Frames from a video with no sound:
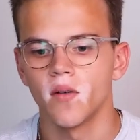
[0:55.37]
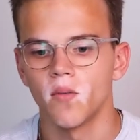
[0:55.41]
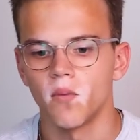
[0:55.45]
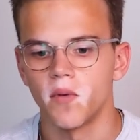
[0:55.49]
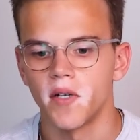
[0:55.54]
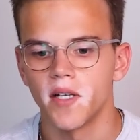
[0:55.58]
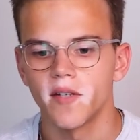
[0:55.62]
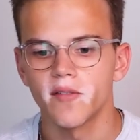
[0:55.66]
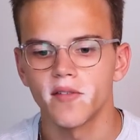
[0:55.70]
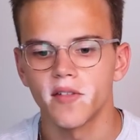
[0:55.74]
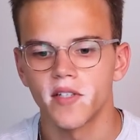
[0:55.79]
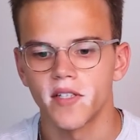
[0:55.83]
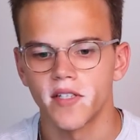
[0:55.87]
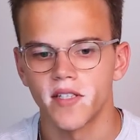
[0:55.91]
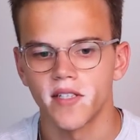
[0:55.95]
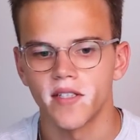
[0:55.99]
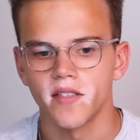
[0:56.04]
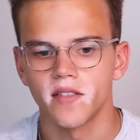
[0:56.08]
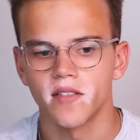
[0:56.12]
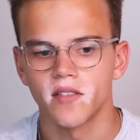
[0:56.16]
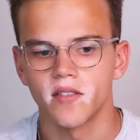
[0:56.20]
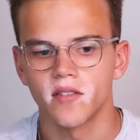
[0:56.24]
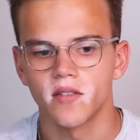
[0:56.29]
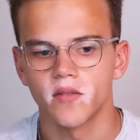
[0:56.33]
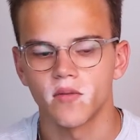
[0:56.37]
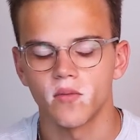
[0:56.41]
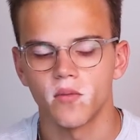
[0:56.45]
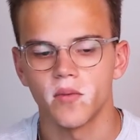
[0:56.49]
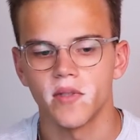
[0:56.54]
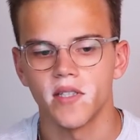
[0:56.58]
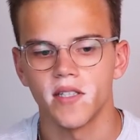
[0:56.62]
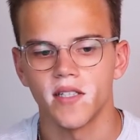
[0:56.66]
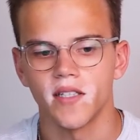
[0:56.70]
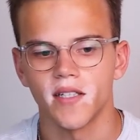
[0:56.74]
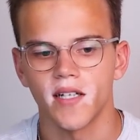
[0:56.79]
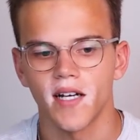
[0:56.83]
Whatever it is,
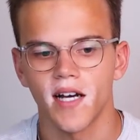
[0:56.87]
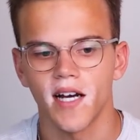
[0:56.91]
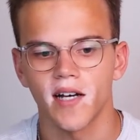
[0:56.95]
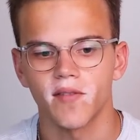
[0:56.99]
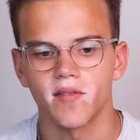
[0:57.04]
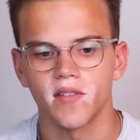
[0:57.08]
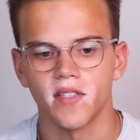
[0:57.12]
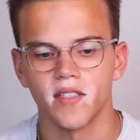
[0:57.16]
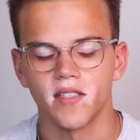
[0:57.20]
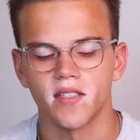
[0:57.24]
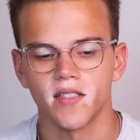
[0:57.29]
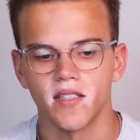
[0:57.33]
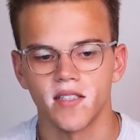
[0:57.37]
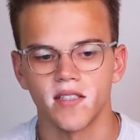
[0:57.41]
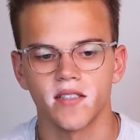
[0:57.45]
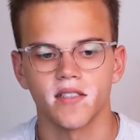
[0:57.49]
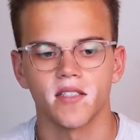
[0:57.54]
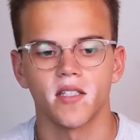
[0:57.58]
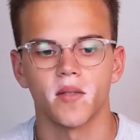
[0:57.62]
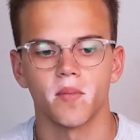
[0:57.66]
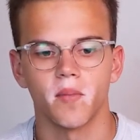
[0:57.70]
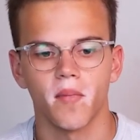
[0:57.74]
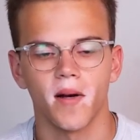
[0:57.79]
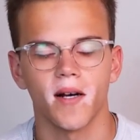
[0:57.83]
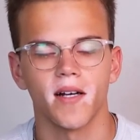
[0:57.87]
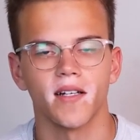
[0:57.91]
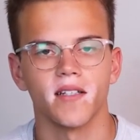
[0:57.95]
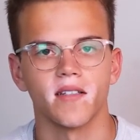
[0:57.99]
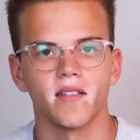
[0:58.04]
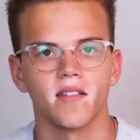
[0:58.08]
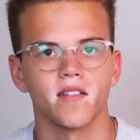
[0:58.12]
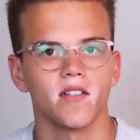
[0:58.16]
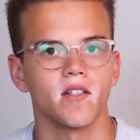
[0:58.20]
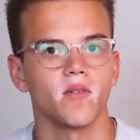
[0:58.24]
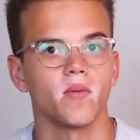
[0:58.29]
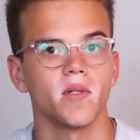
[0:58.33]
we have these things in our
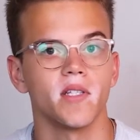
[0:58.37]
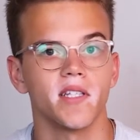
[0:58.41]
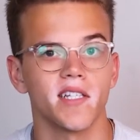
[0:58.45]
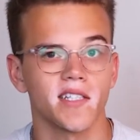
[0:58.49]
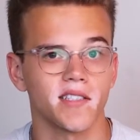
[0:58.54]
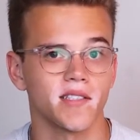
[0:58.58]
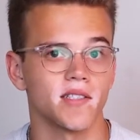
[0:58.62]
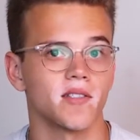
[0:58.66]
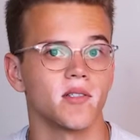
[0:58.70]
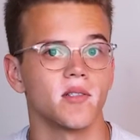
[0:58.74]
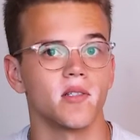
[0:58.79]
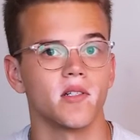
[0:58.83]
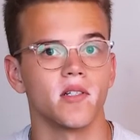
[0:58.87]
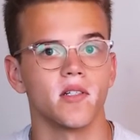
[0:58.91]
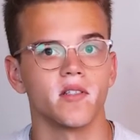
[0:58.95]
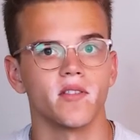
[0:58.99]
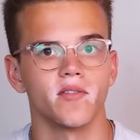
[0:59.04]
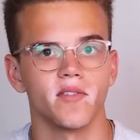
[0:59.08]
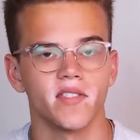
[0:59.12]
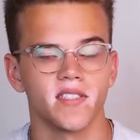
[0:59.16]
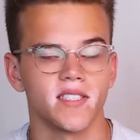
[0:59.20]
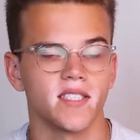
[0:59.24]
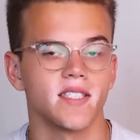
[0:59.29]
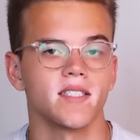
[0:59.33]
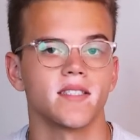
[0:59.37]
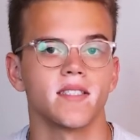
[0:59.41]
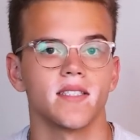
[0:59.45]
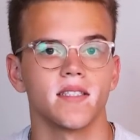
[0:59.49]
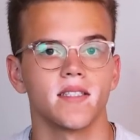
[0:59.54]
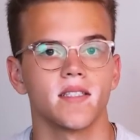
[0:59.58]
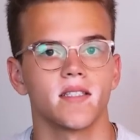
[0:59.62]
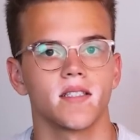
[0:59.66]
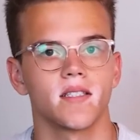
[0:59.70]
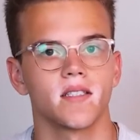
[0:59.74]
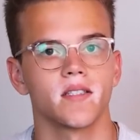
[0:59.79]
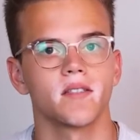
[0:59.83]
minds that we like to call
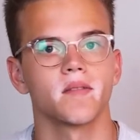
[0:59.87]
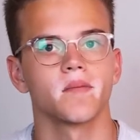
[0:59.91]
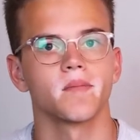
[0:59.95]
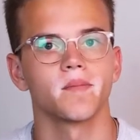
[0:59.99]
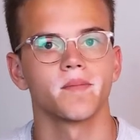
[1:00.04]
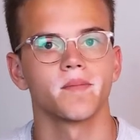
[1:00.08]
resistance.